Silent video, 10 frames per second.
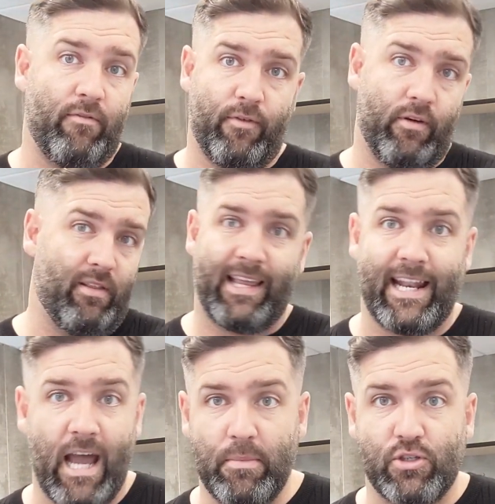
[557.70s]
for like
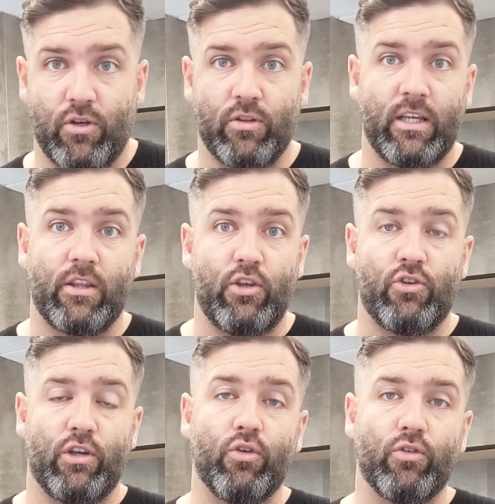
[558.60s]
an Amazon link that you
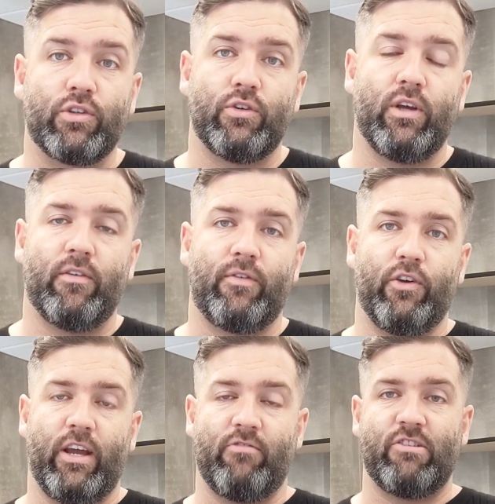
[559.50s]
can go to if
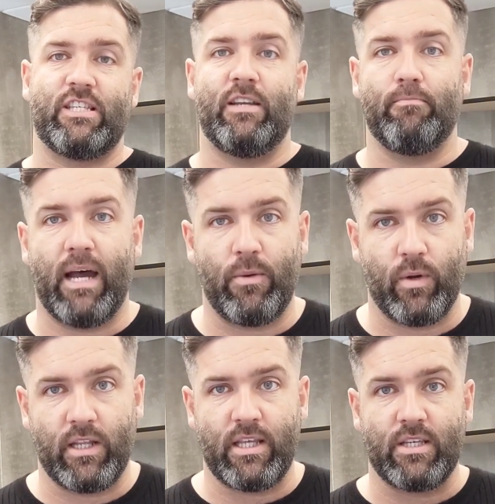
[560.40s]
you're interested in buying
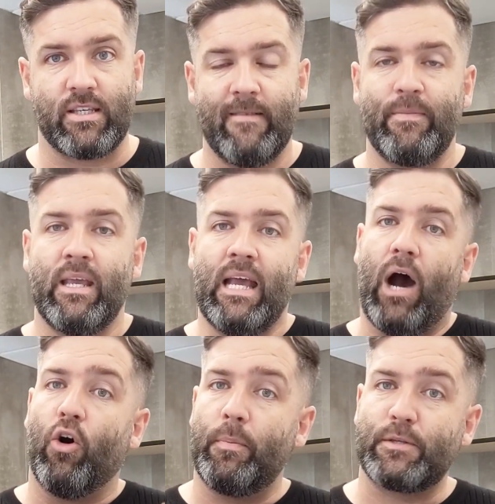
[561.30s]
one of these.
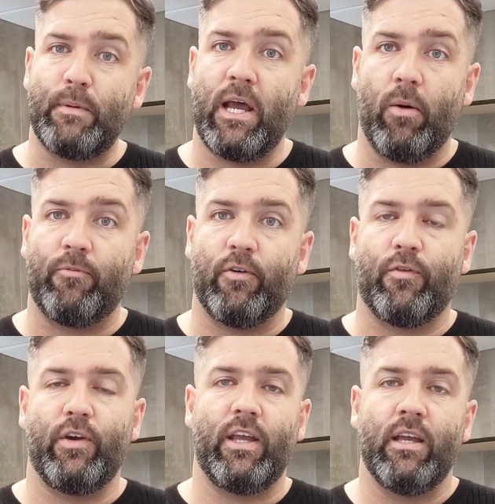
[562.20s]
I hope it's been helpful
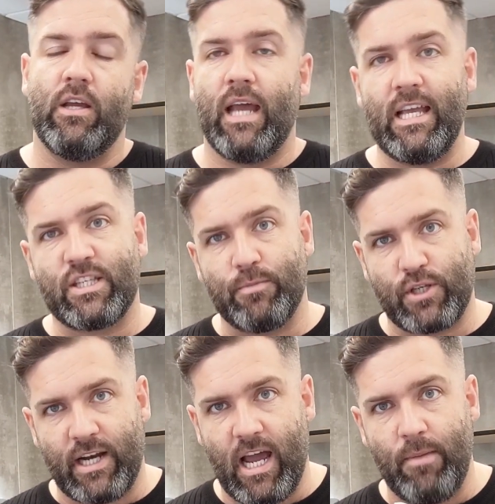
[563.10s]
for you. Hit
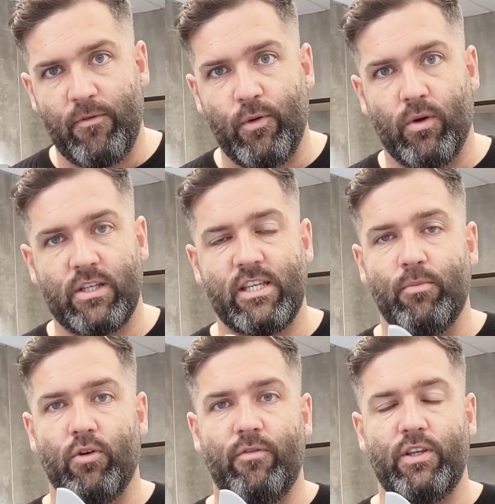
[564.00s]
subscribe if you want to see
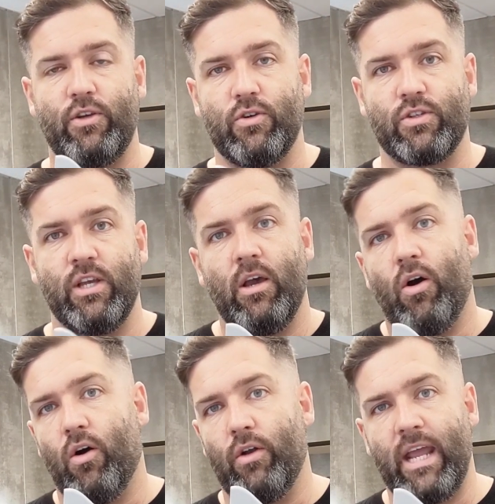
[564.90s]
more videos
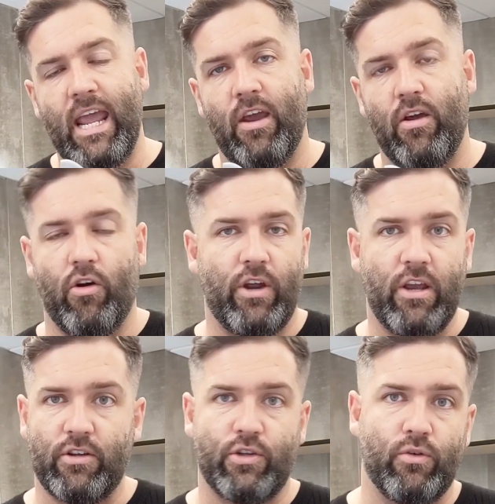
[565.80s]
on hair or
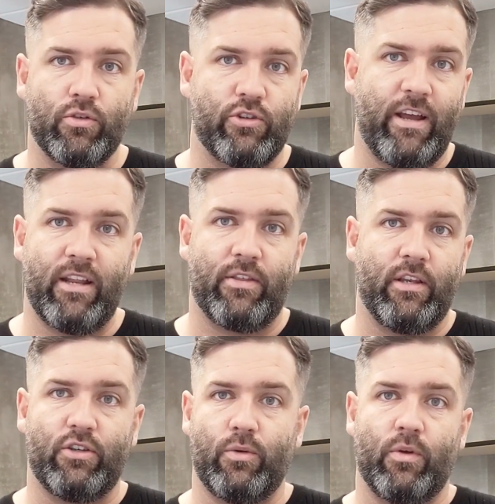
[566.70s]
hair tools or anything
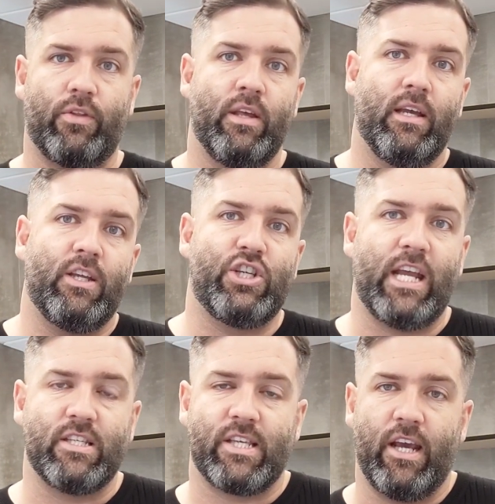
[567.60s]
to do with
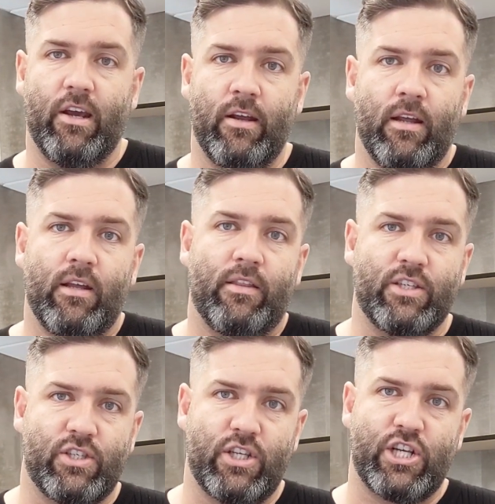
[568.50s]
gents hair. This
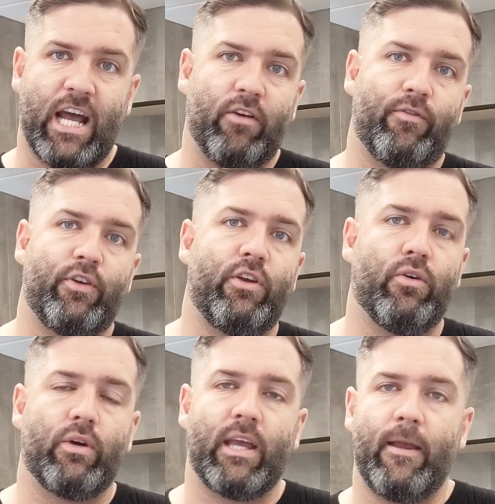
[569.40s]
is the channel for you,
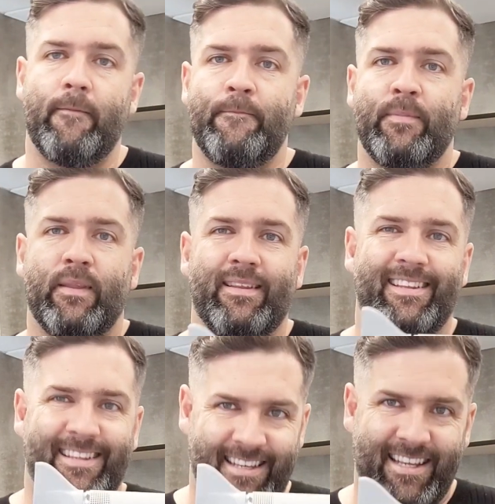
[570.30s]
okay?
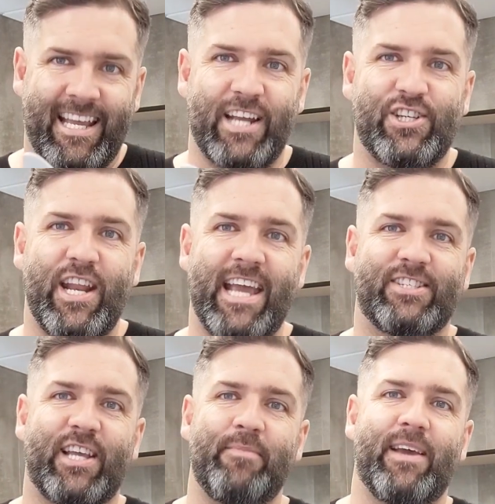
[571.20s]
Catch you
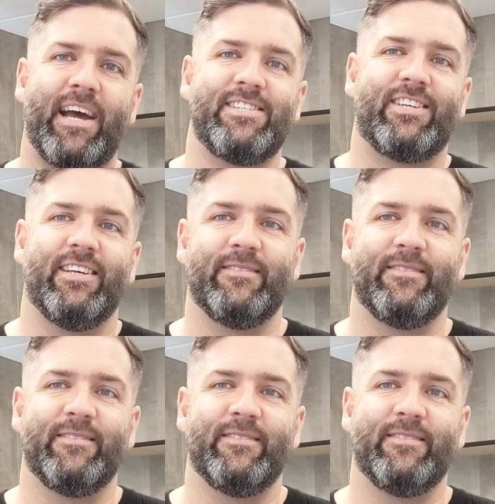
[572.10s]
next time, guys.